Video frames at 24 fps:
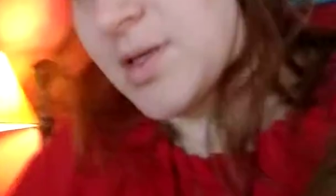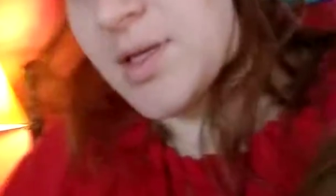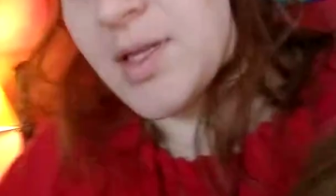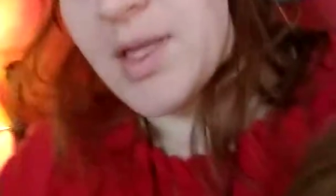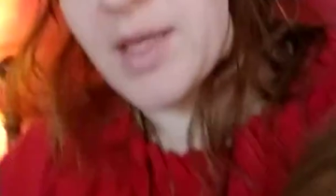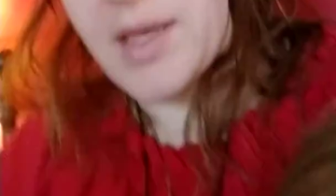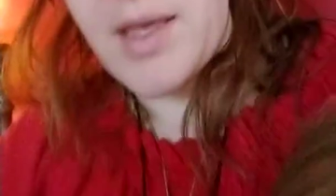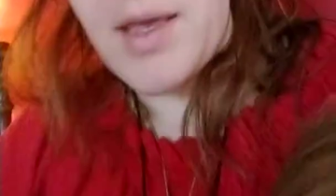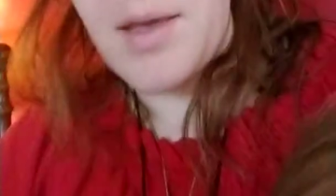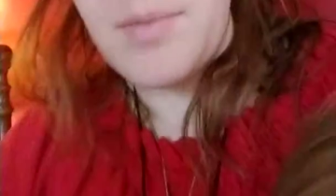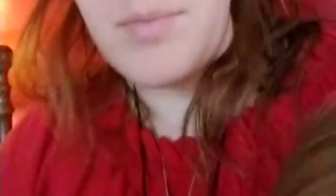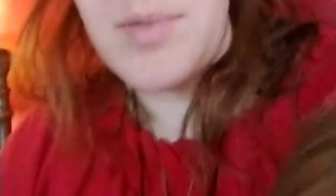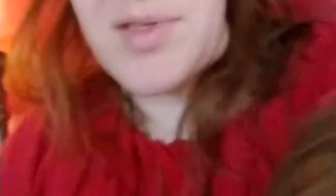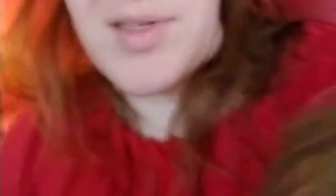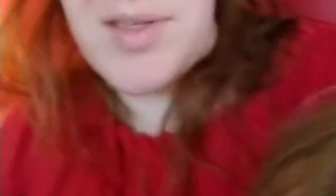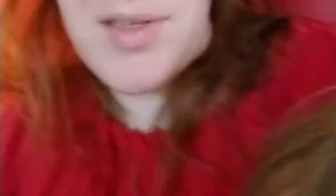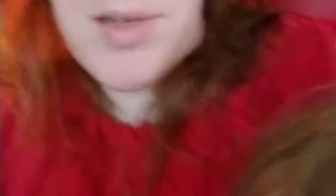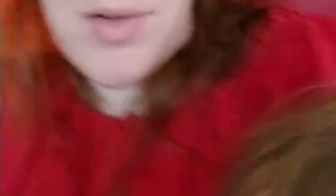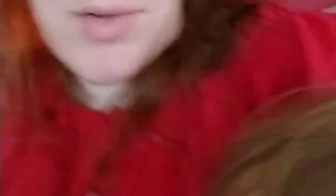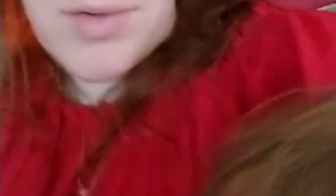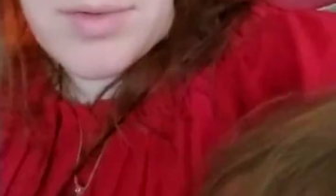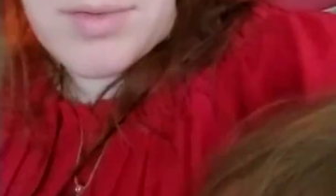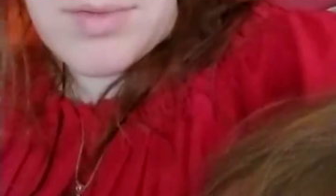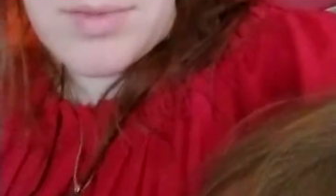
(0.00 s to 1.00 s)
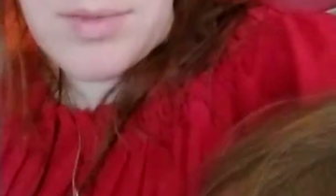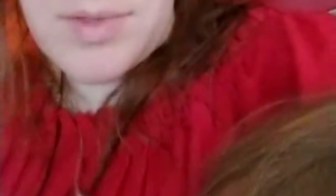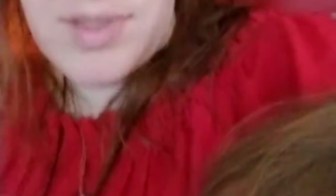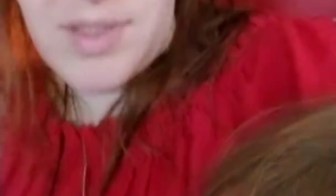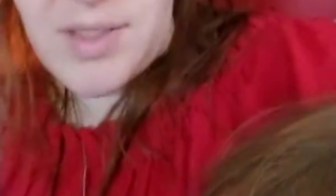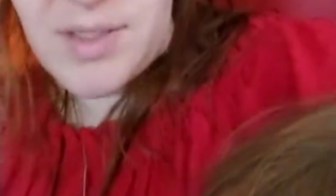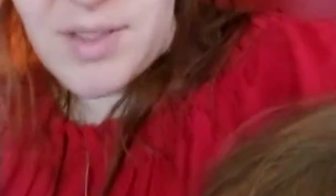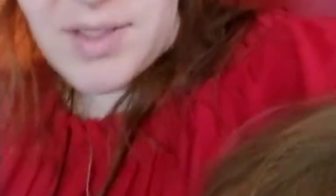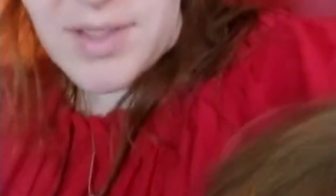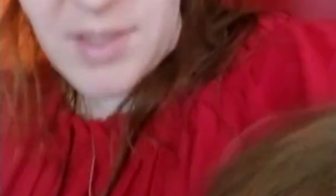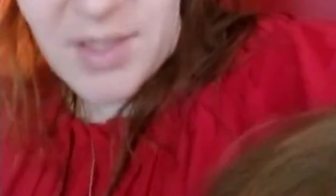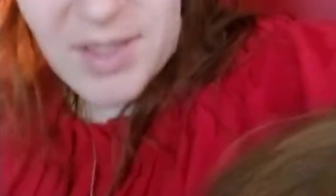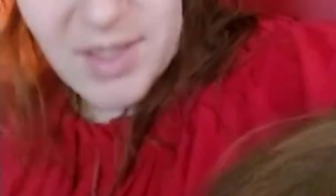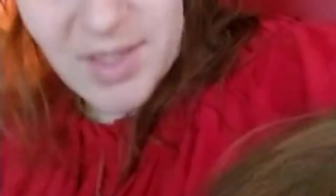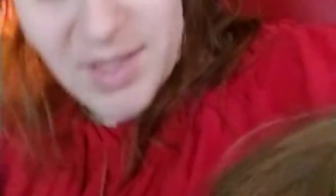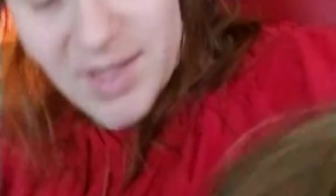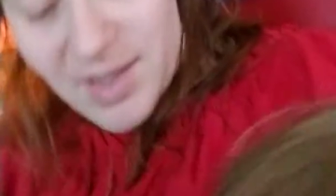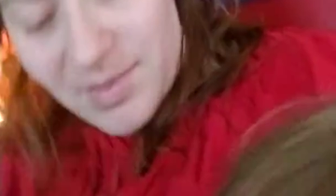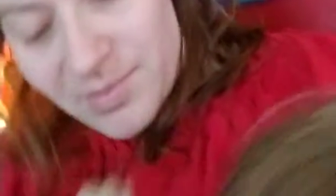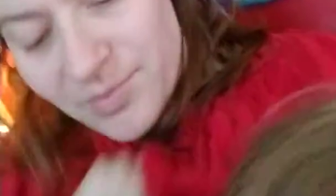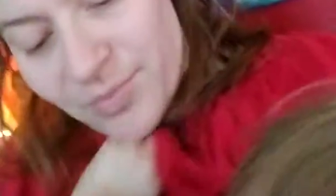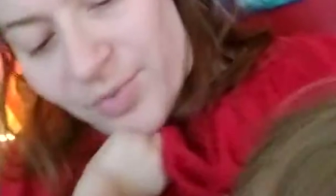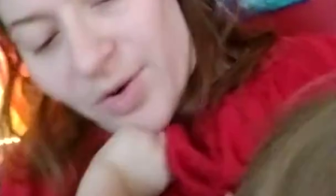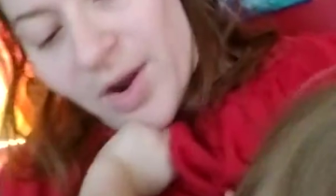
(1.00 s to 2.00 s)
Like, I'm still
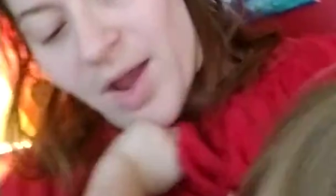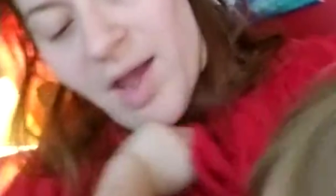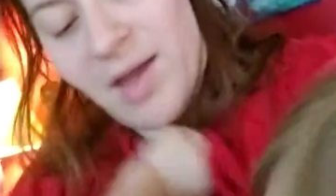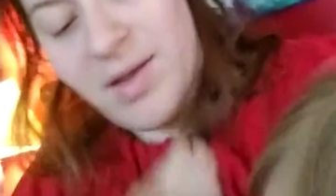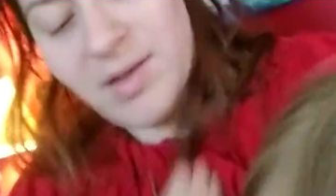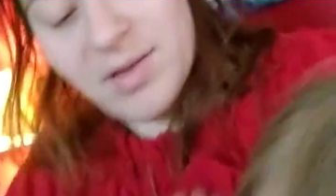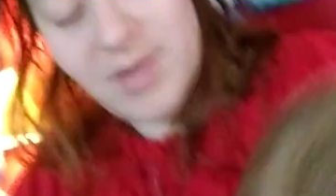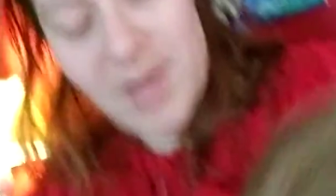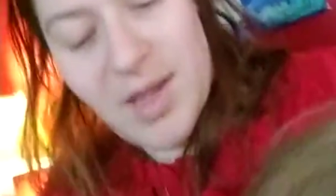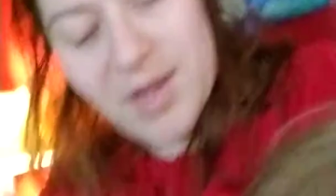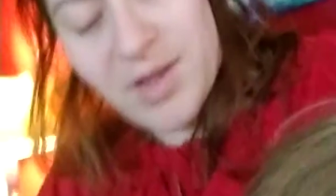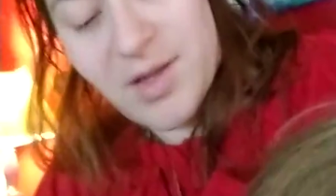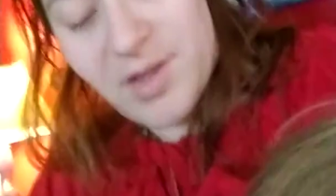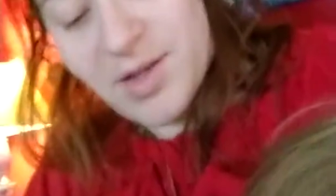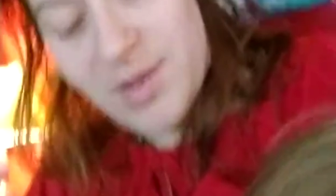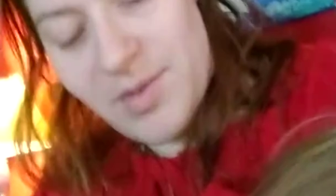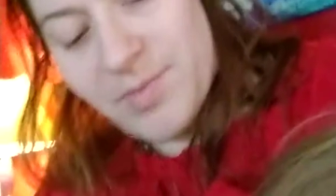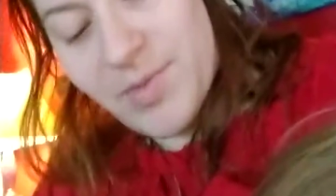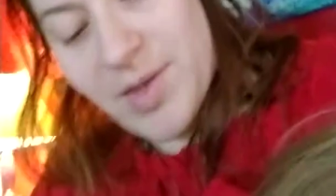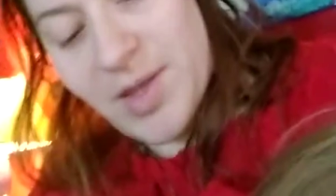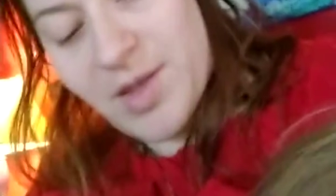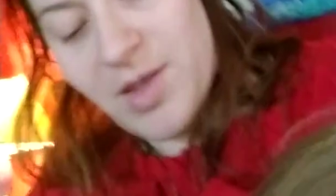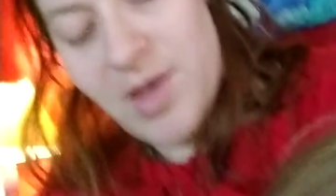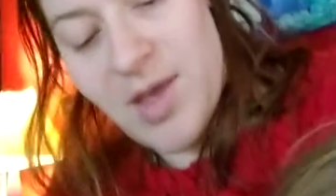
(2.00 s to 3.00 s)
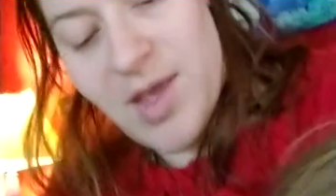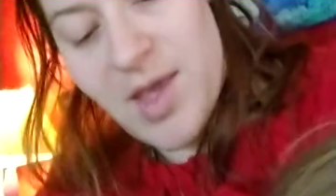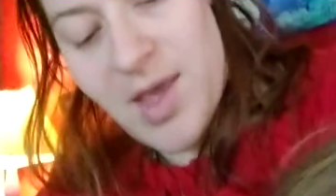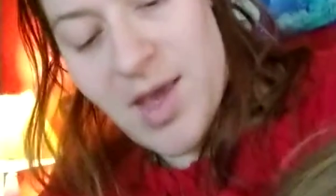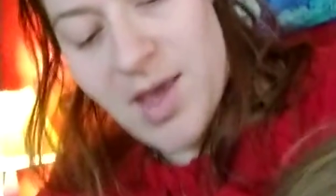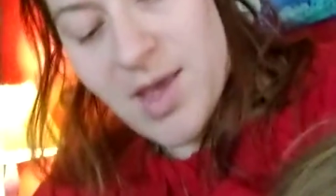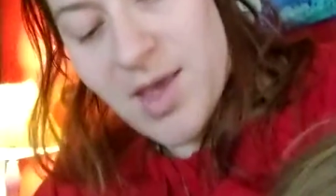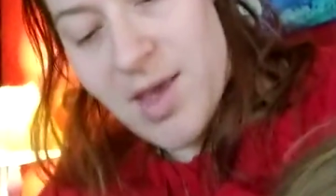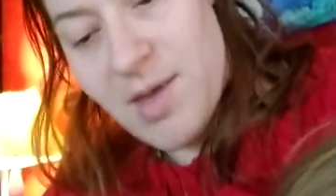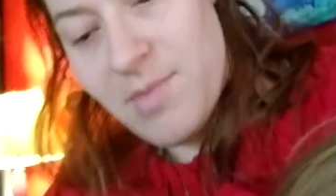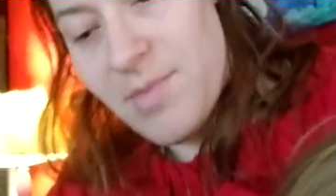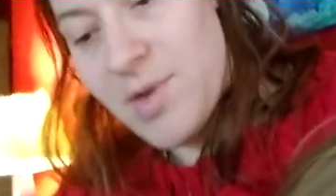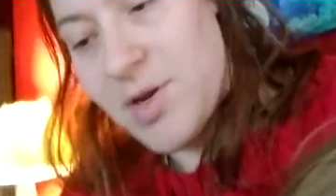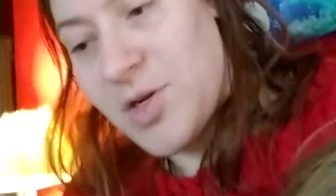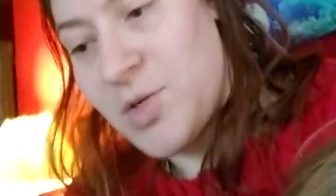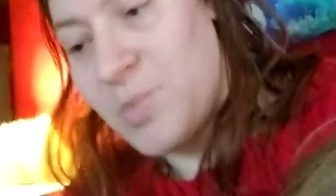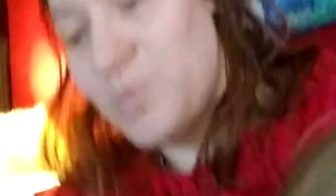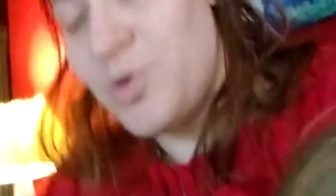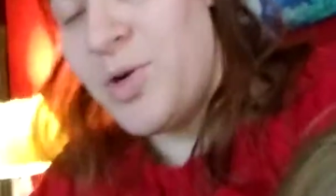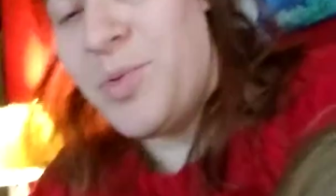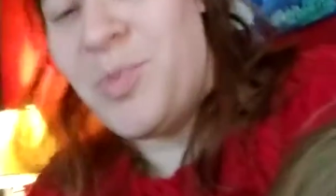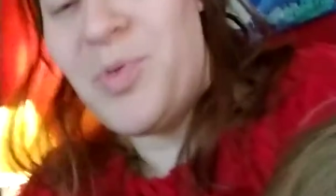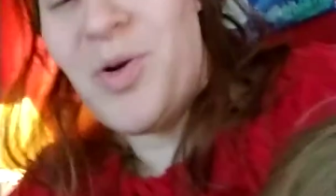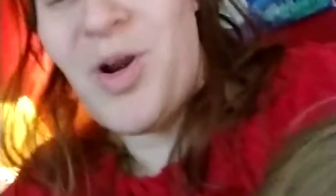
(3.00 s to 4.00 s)
eating bread, and I mean, you can't get much
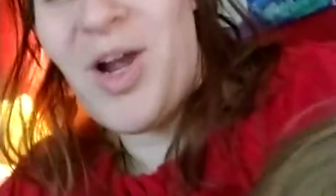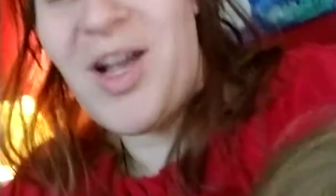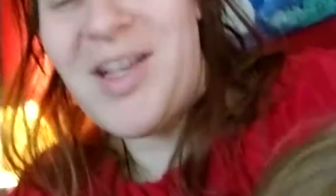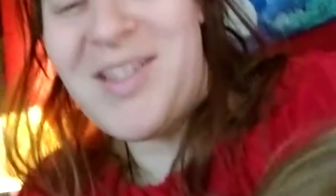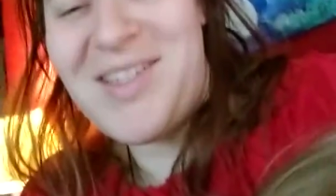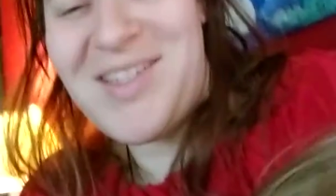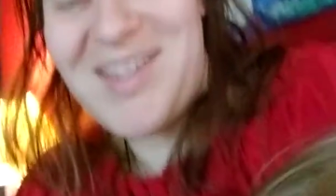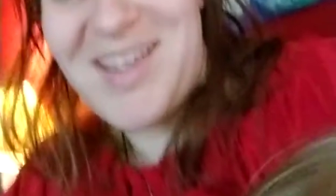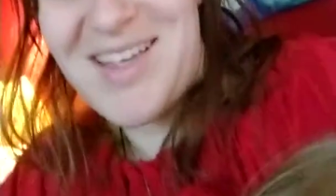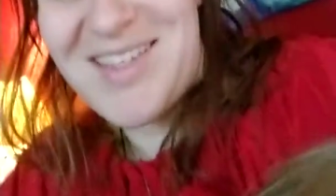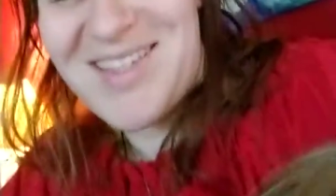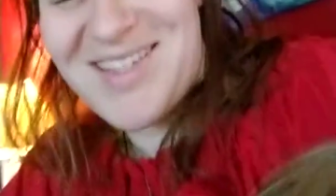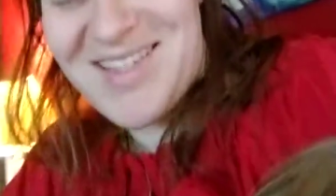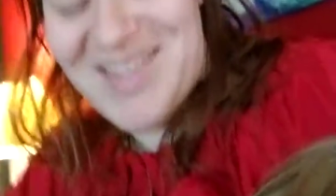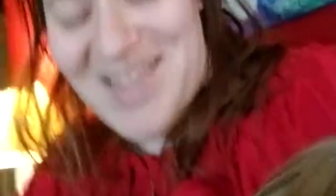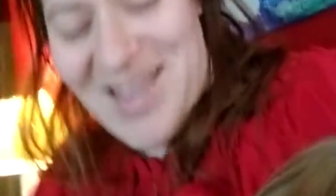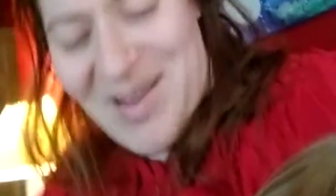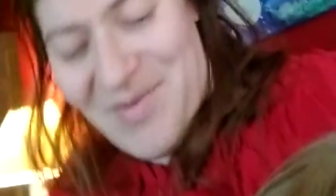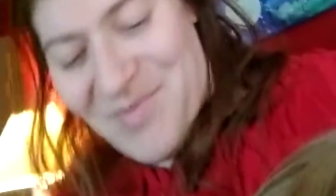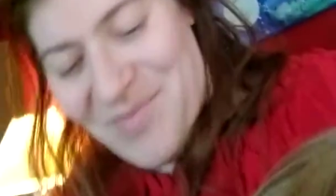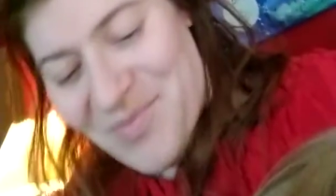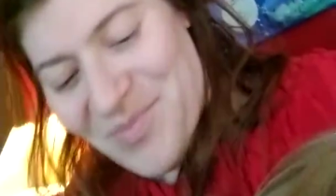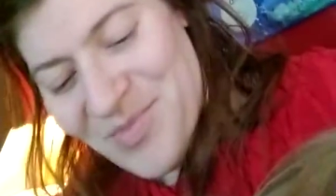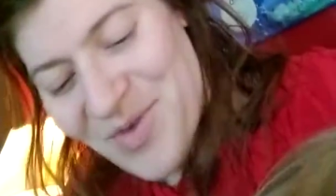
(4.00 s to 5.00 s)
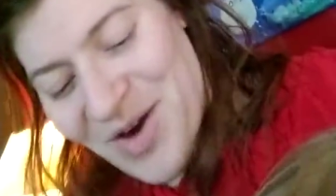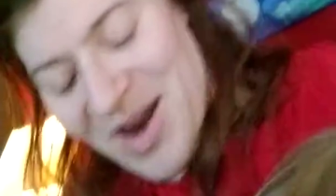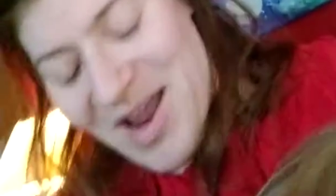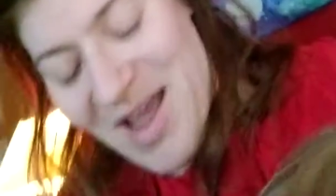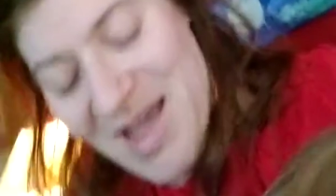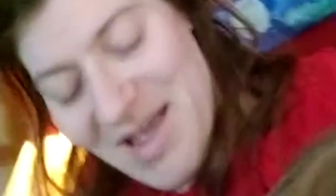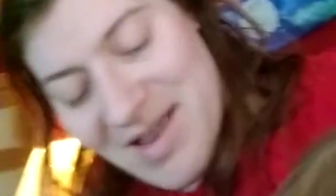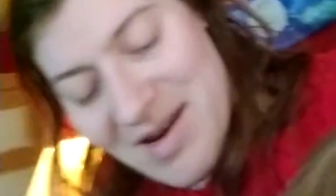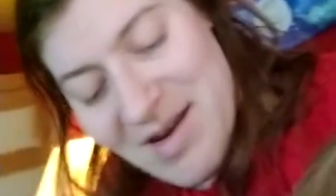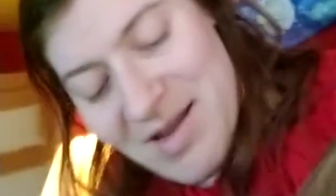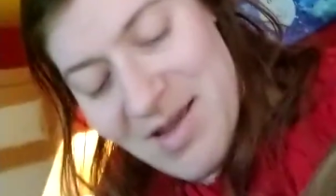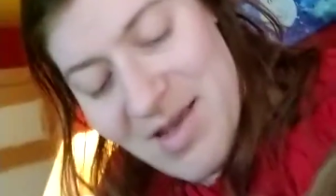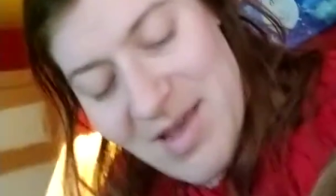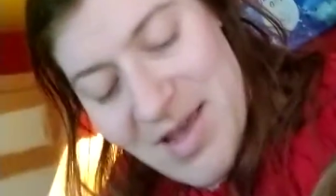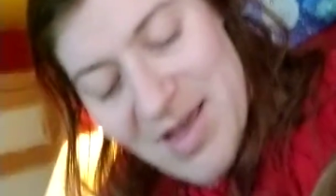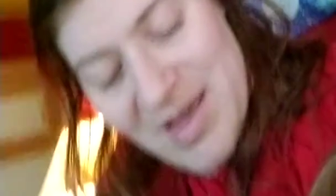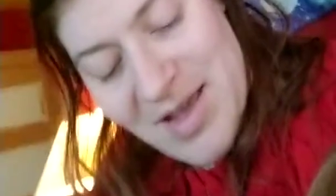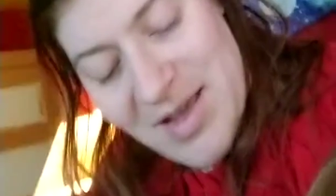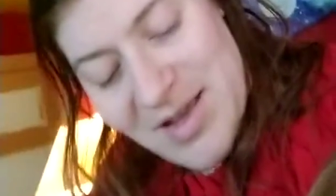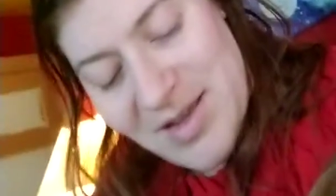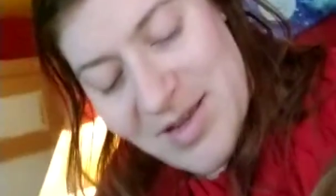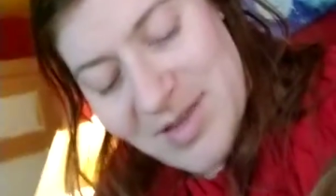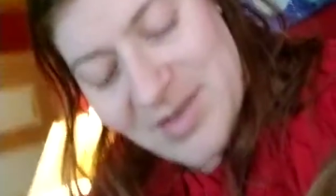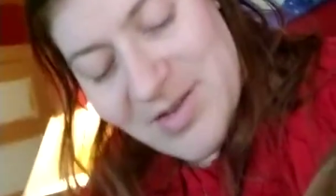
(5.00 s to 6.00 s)
more processed than bread.
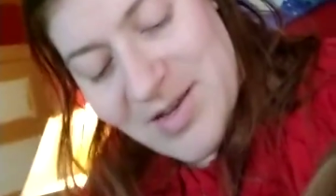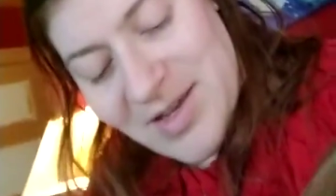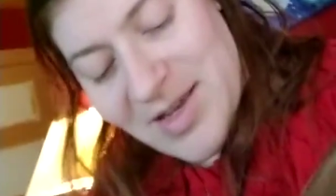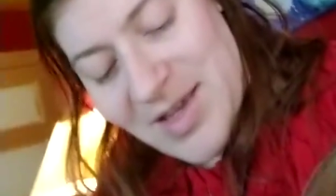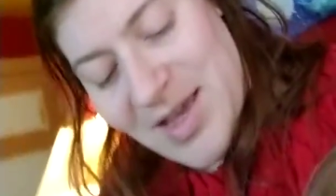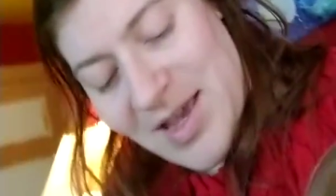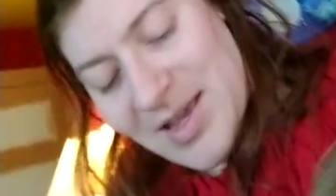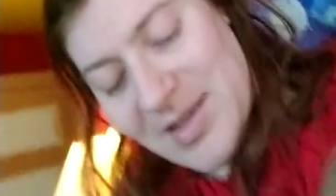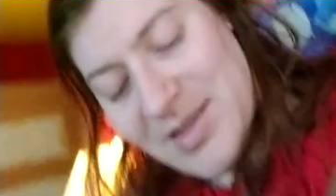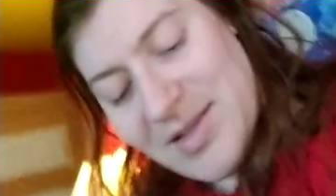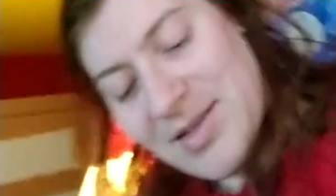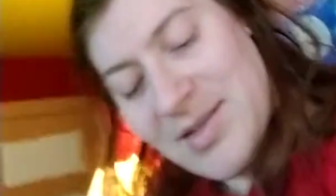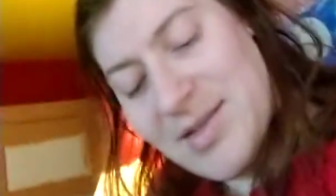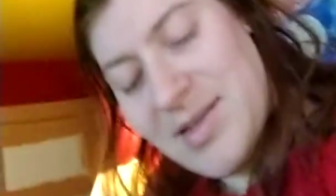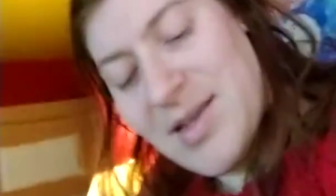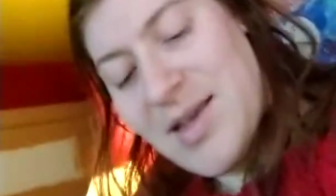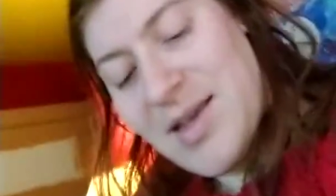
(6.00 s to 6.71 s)
I guess